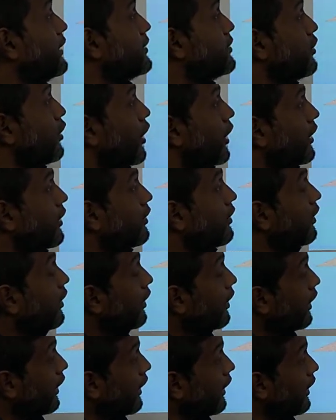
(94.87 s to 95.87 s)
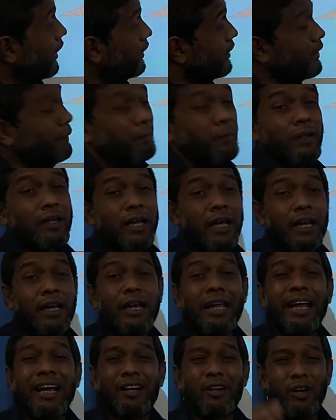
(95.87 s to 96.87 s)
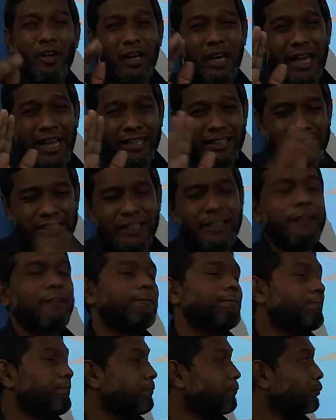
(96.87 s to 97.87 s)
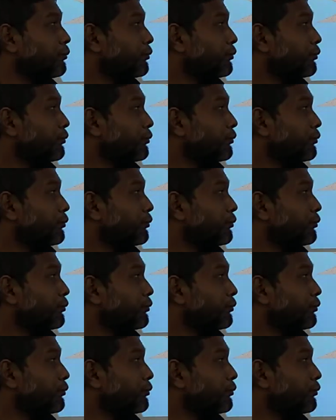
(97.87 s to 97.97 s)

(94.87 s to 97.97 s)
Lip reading: is not difficult at all, I think.